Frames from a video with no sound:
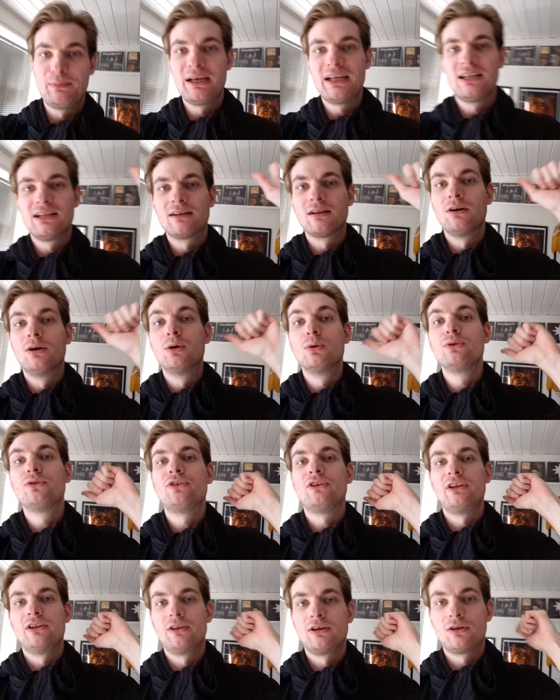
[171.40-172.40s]
Just make little
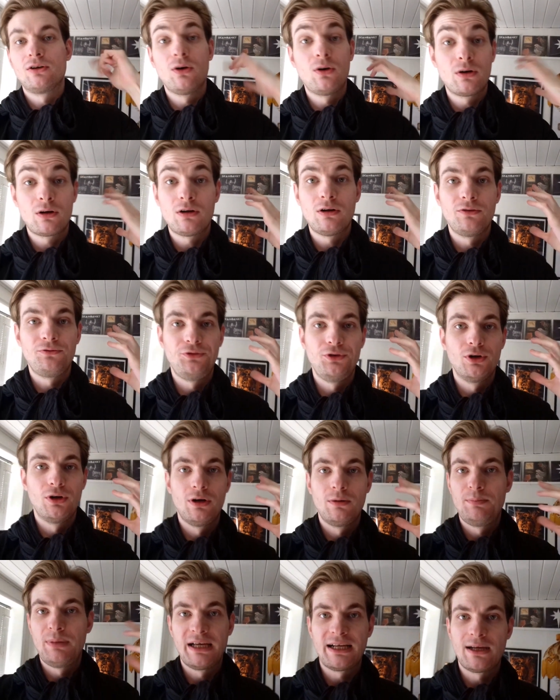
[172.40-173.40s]
holes in the corner of
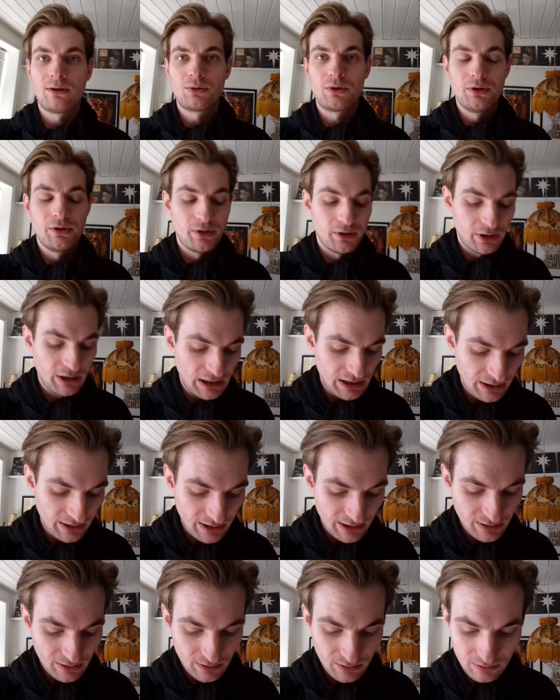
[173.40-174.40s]
your blackout curtain
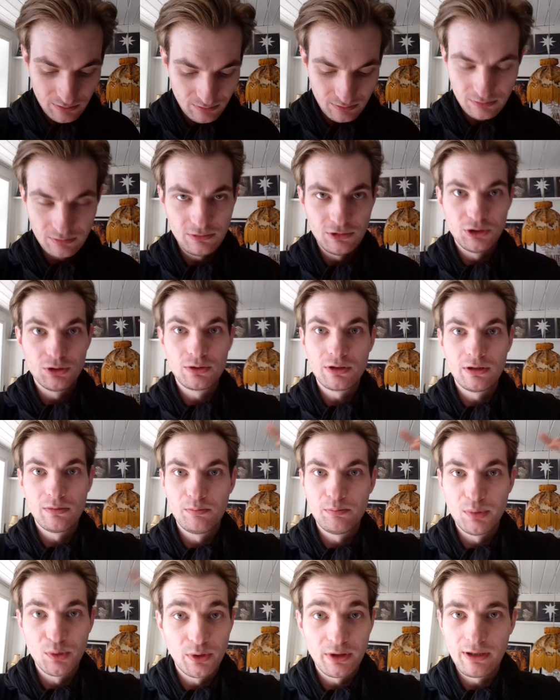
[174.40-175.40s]
and then you
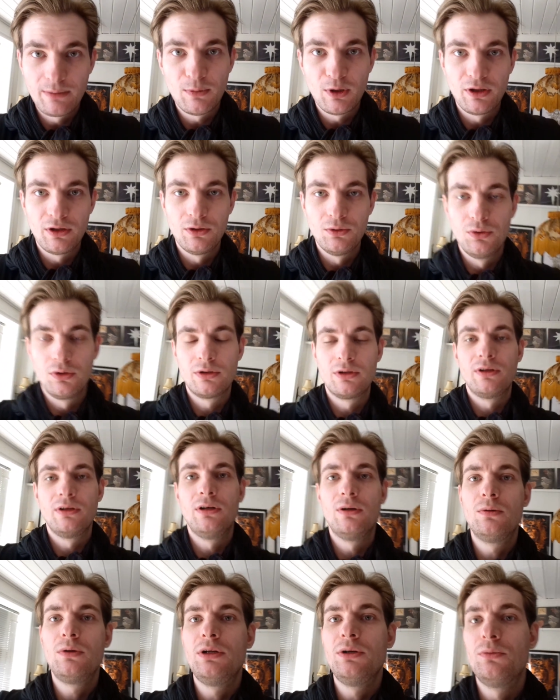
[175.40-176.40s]
can put them on the
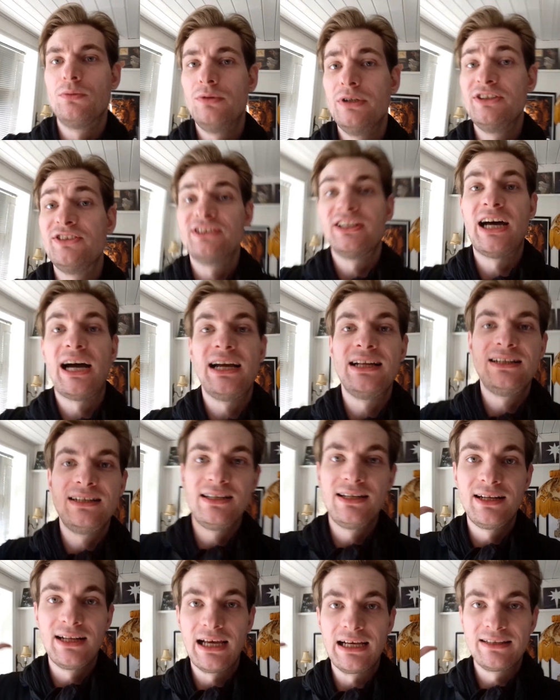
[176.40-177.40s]
hook. The only reason
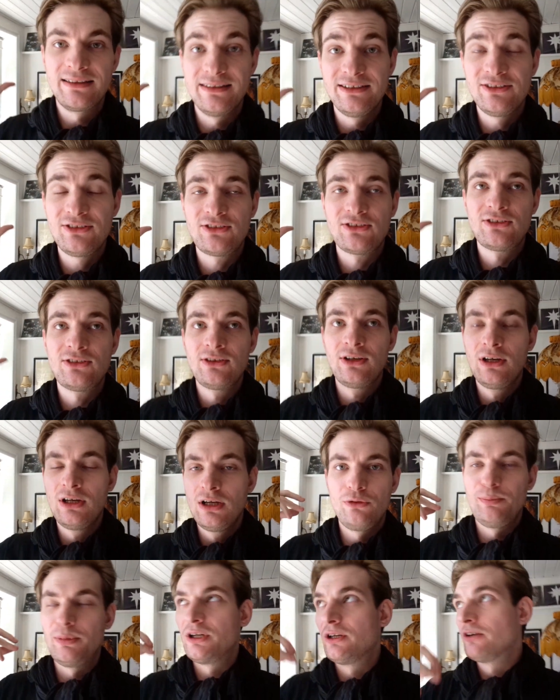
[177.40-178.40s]
I did it like this
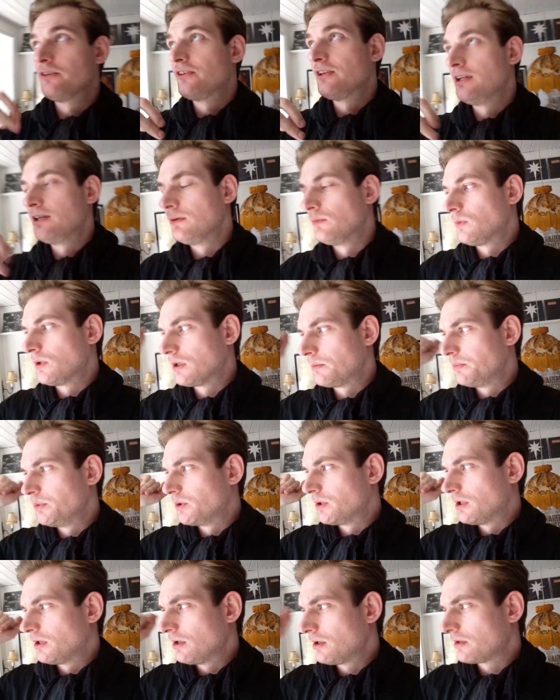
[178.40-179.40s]
was because I didn't want
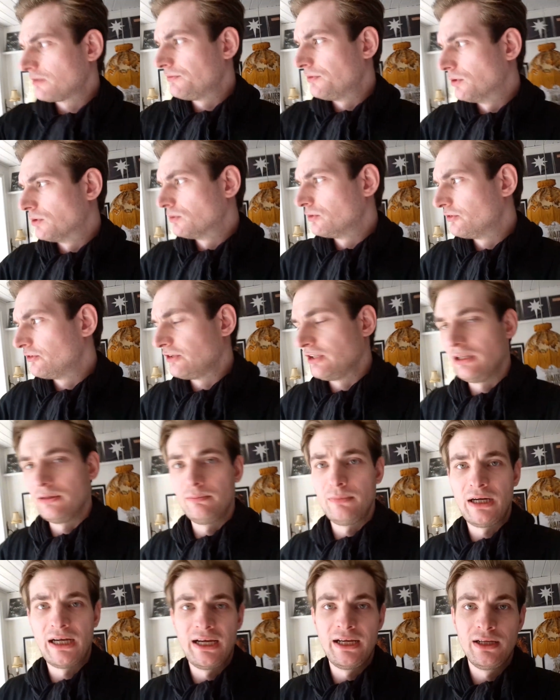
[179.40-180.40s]
to put a lot of holes
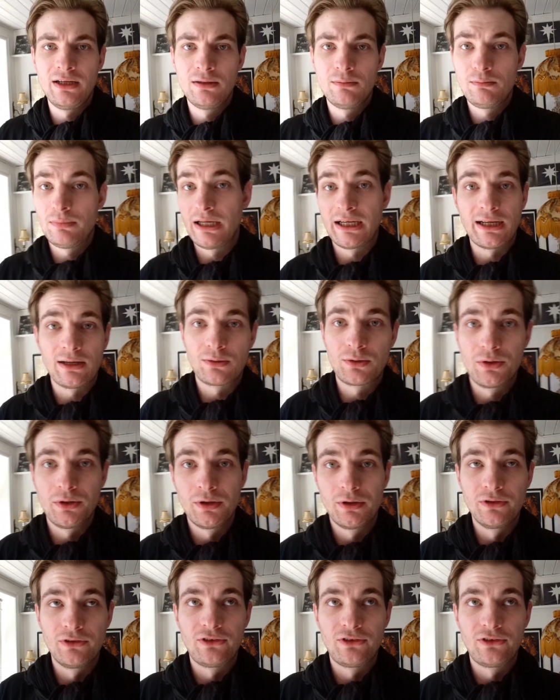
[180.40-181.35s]
in my blackout